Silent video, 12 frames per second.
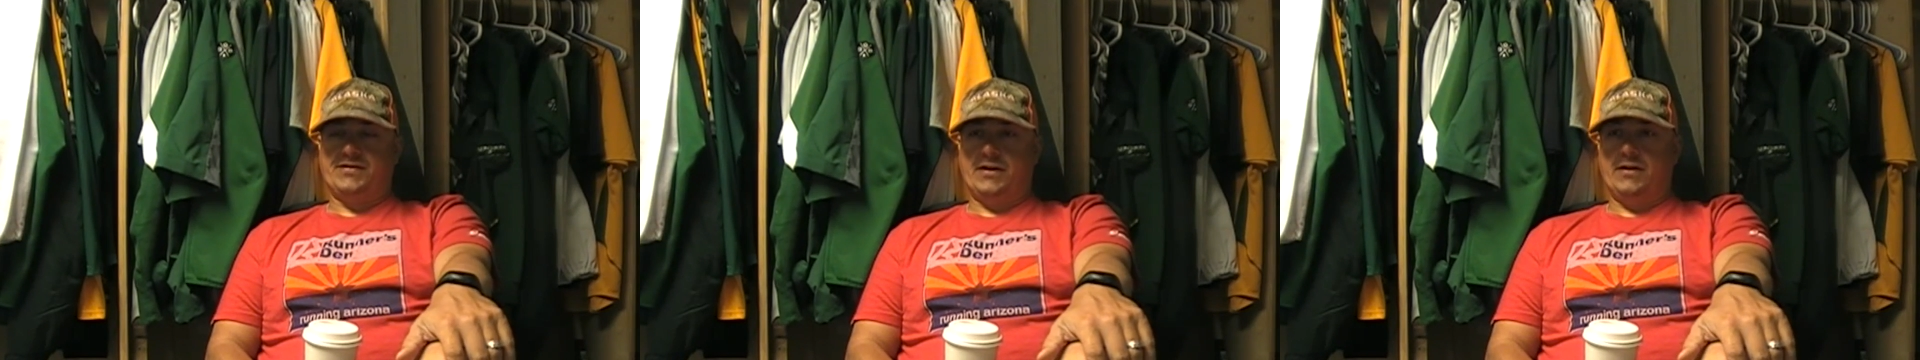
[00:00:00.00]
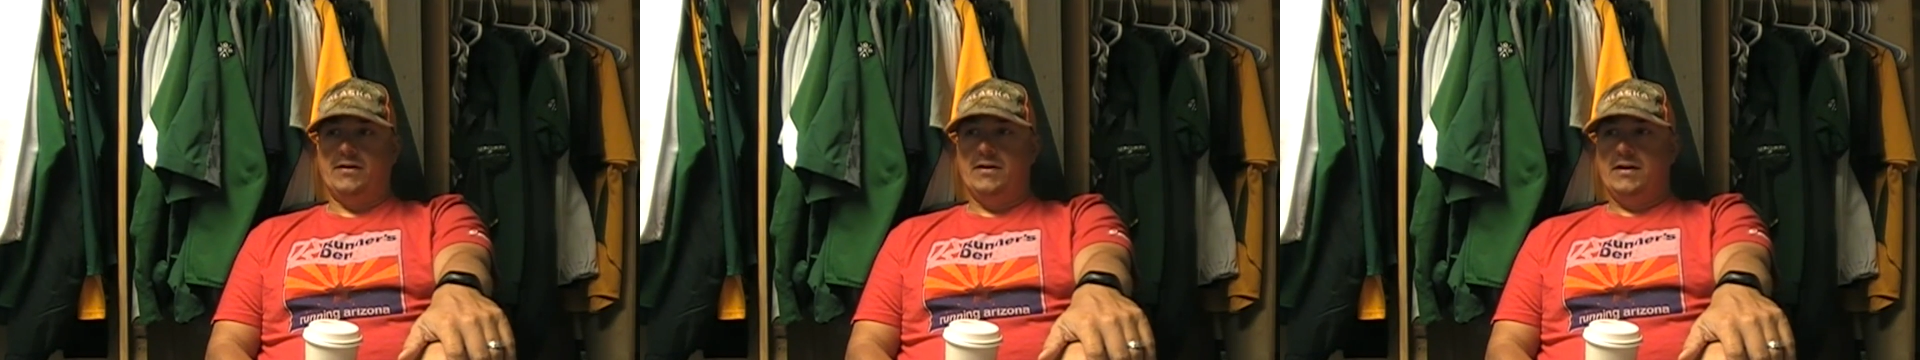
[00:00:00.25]

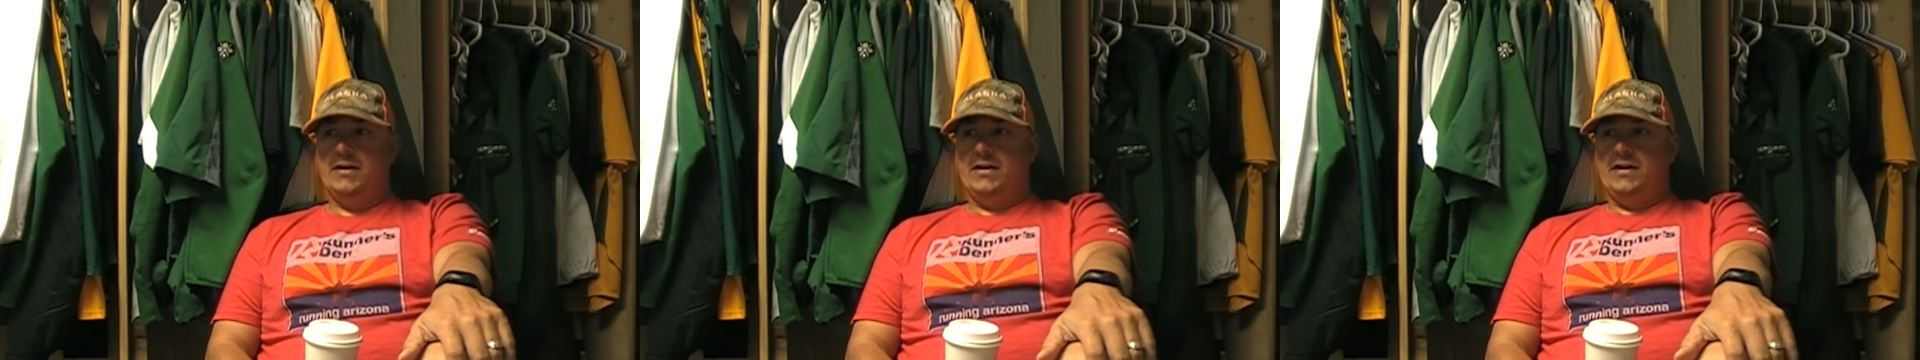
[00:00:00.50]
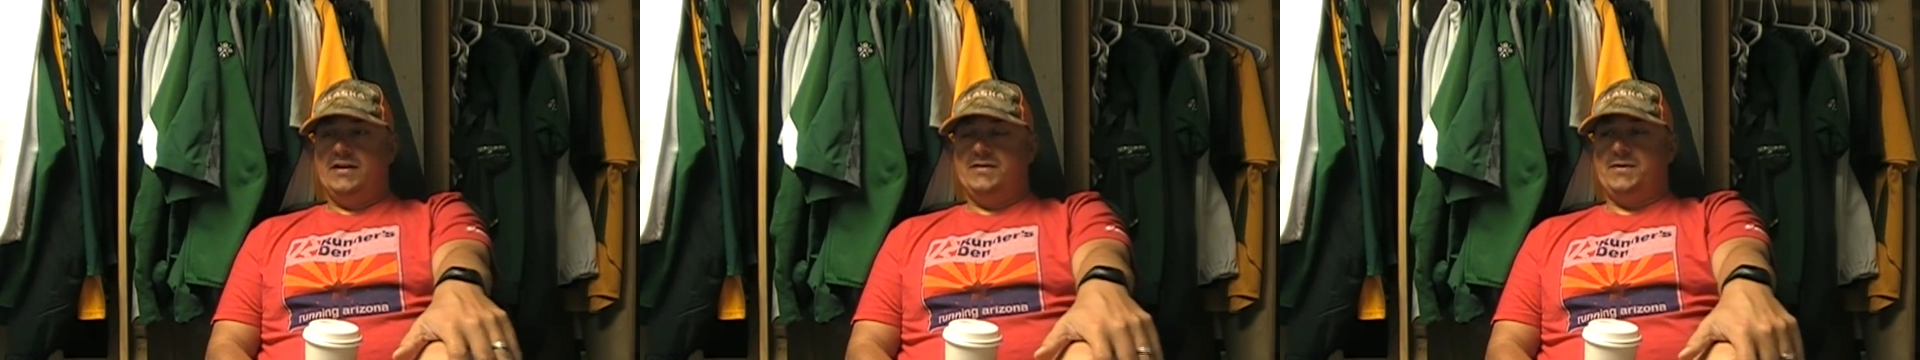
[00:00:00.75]
So
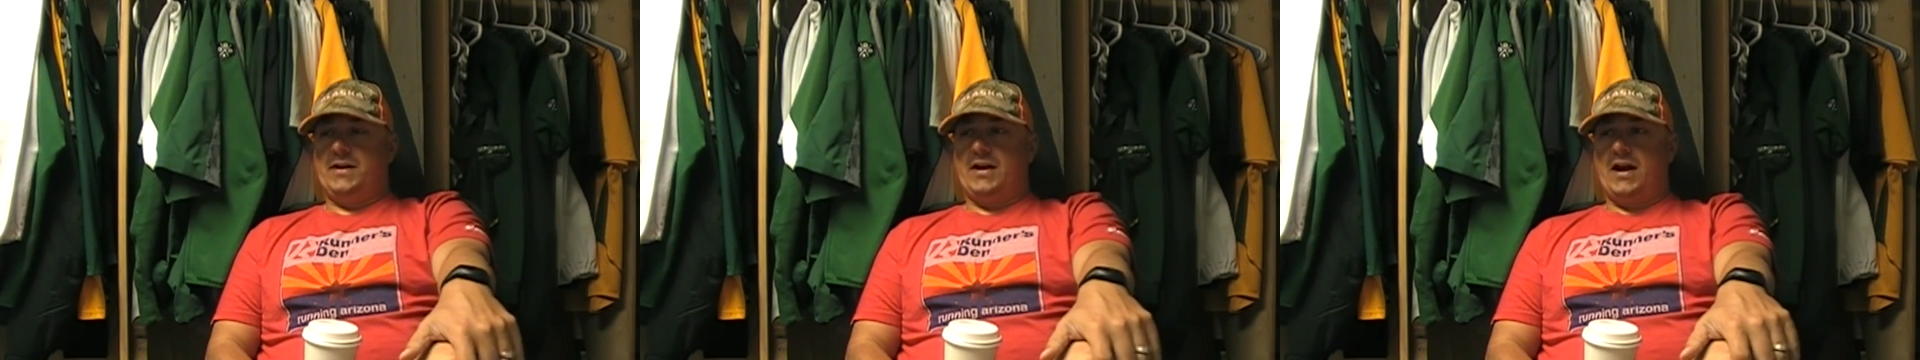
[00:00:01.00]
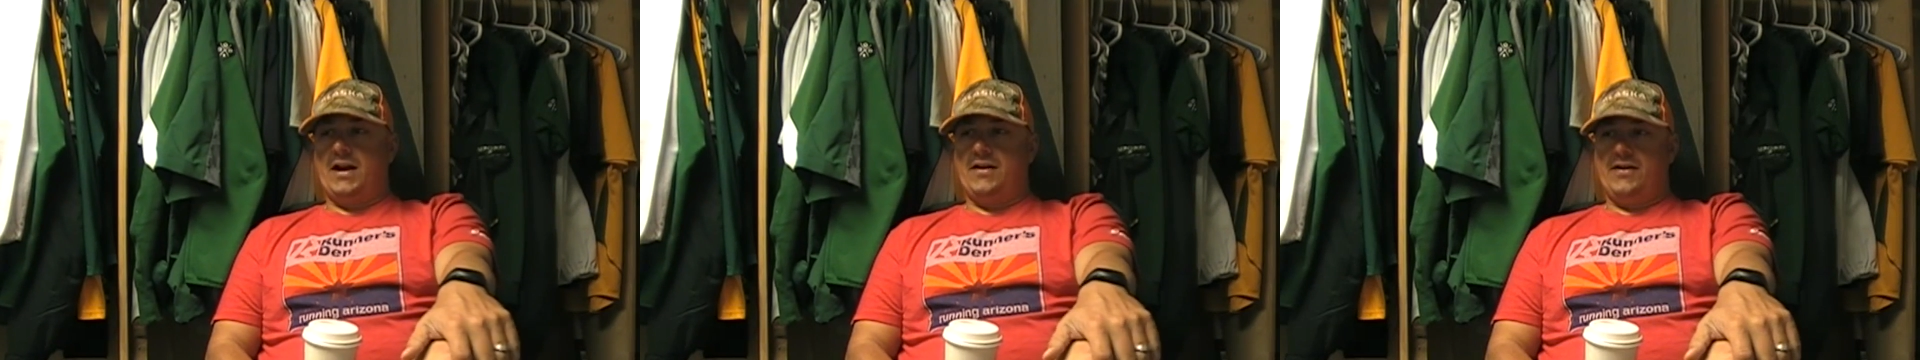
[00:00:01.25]
he's been
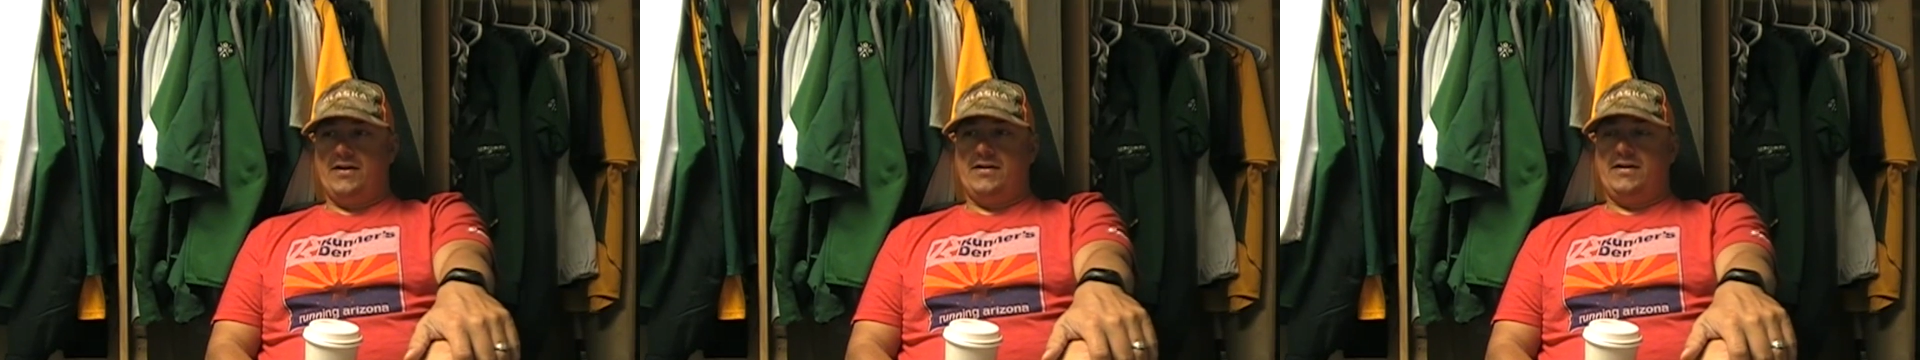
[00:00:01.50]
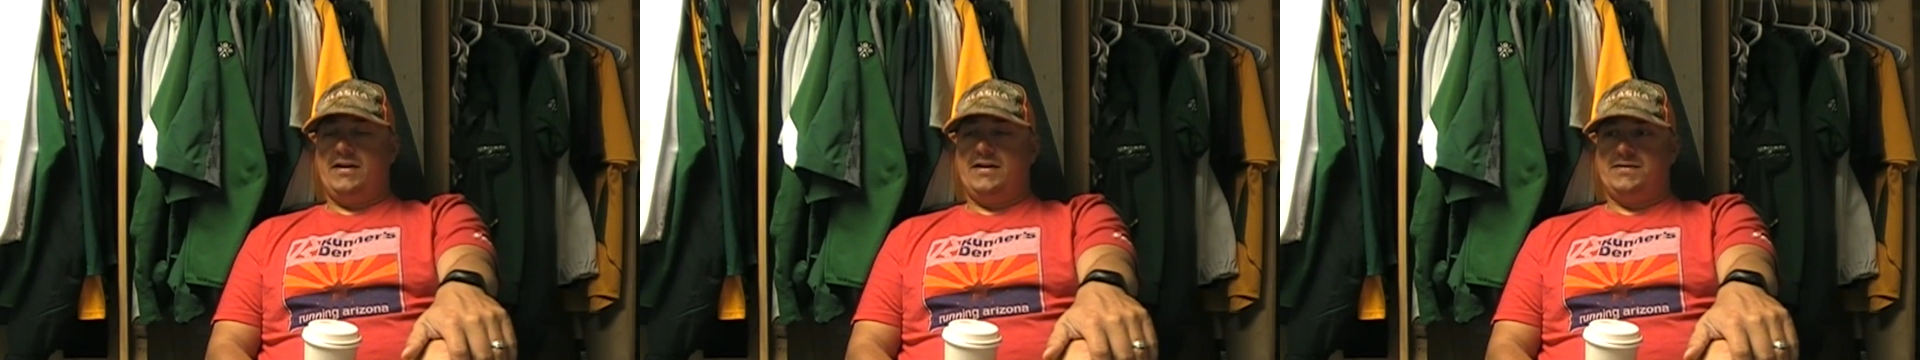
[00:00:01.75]
kind of
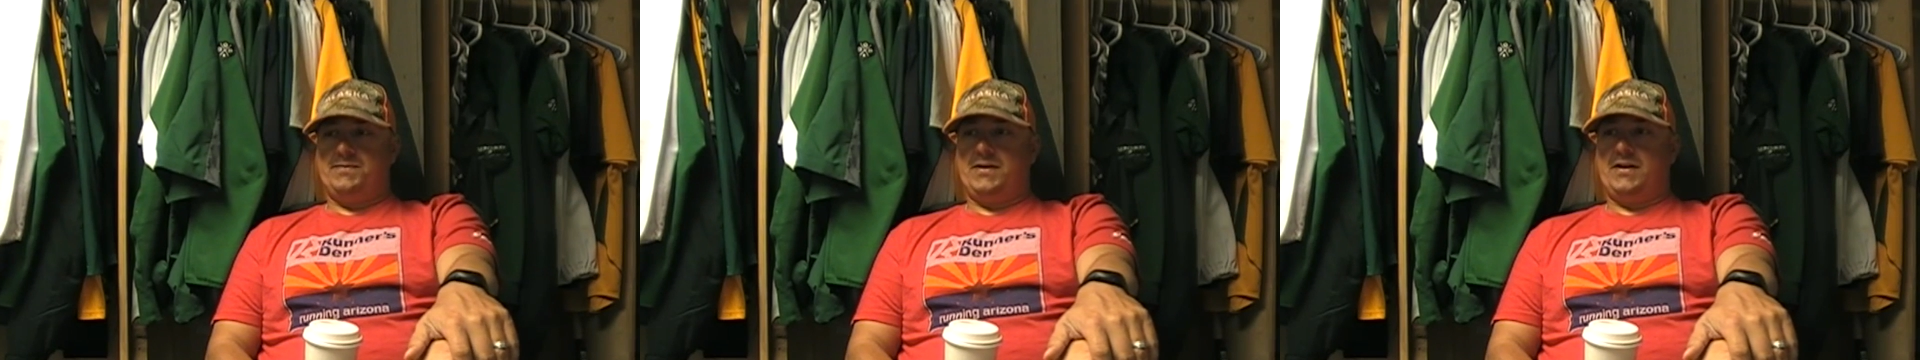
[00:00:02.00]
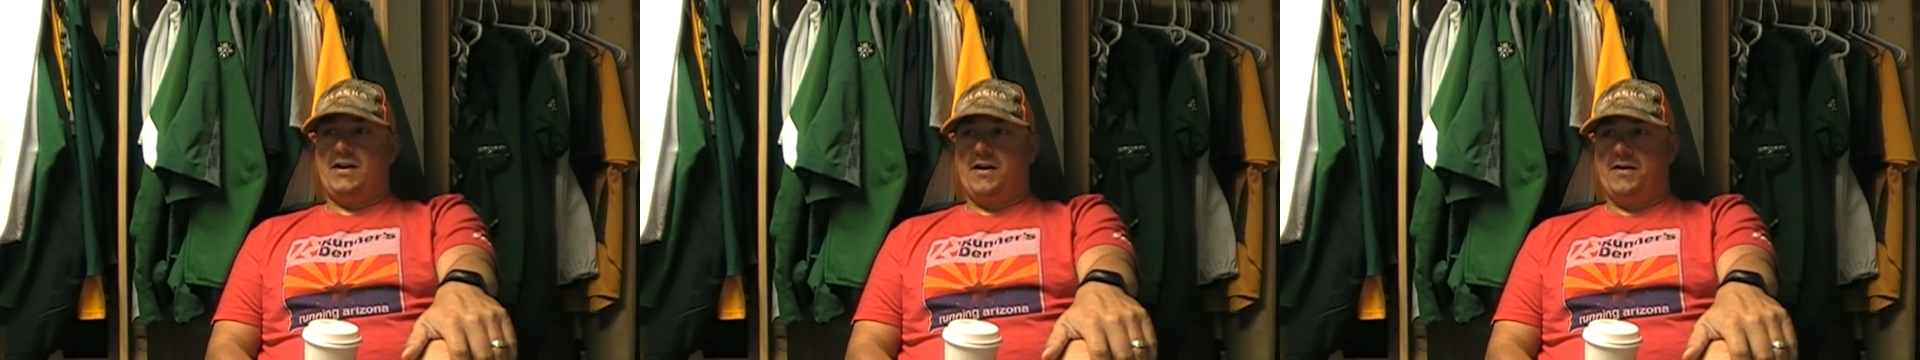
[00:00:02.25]

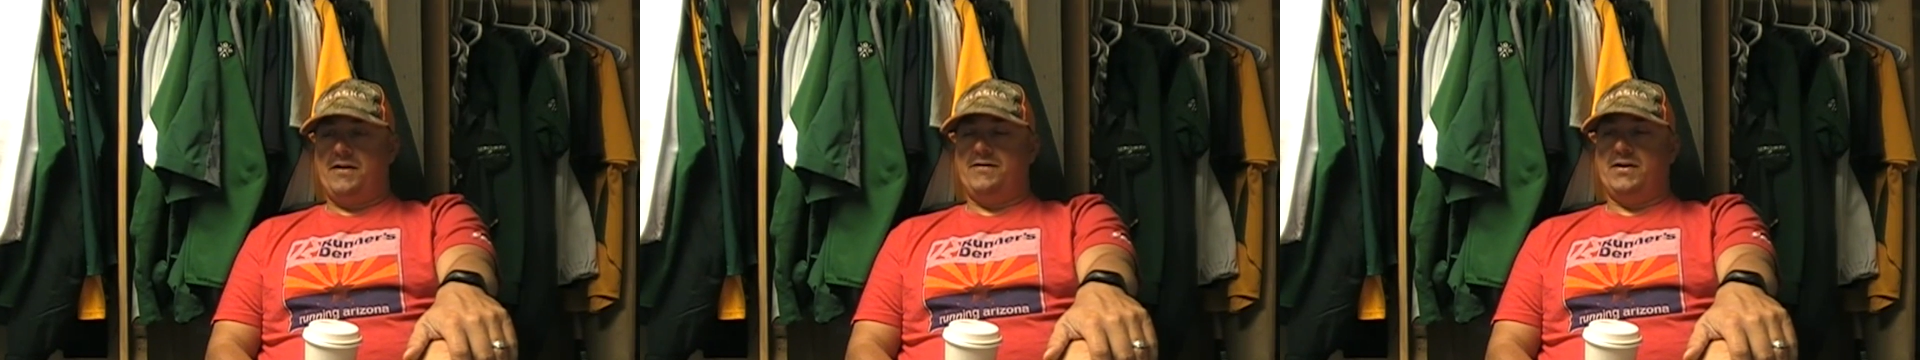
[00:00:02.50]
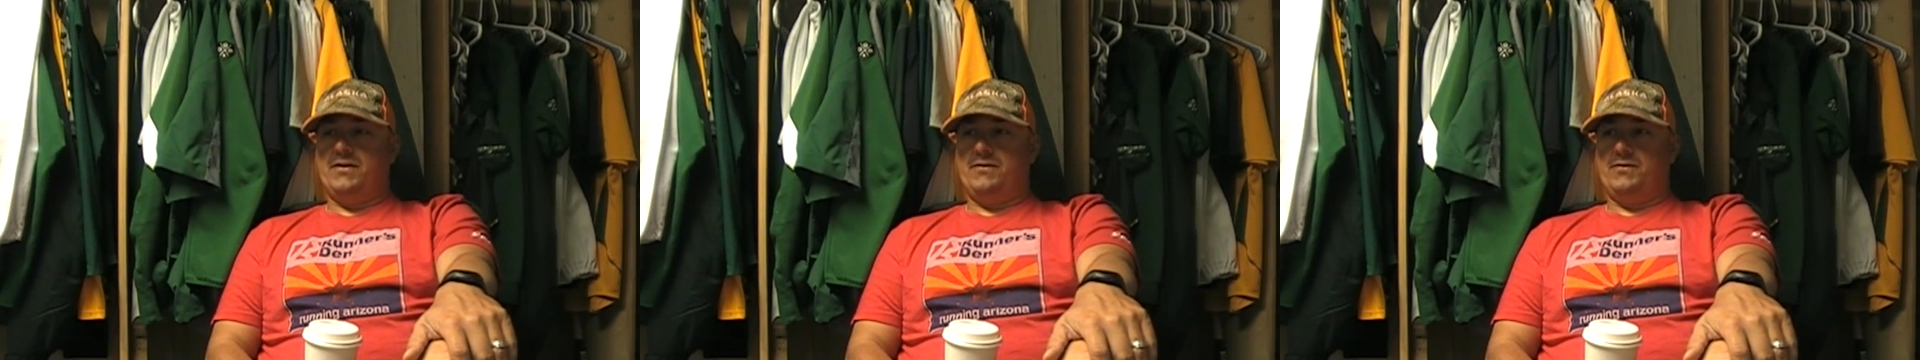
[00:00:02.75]

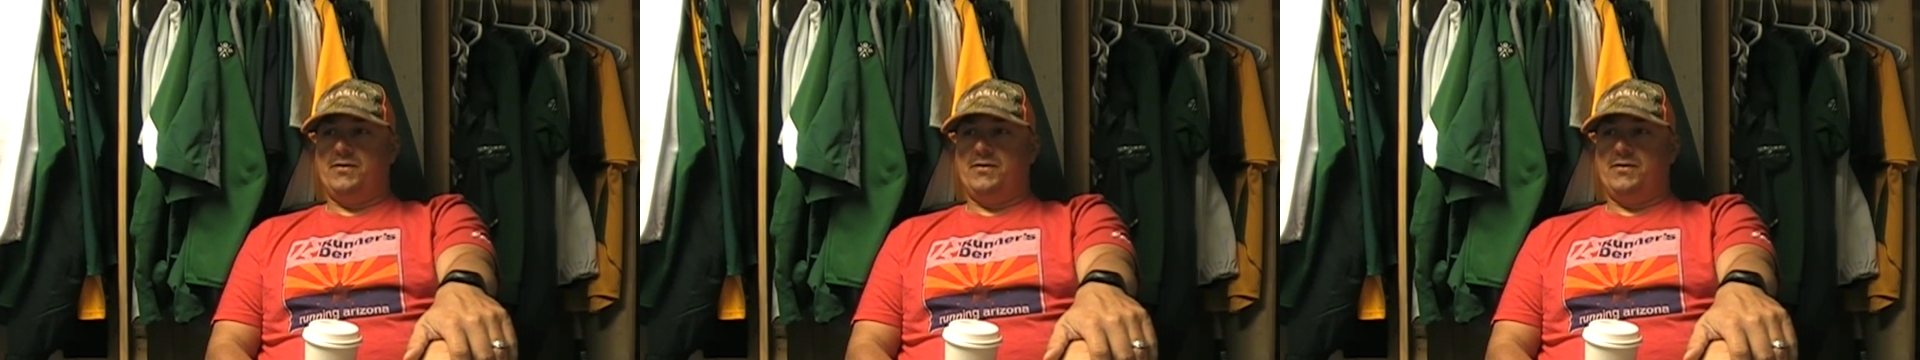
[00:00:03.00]
a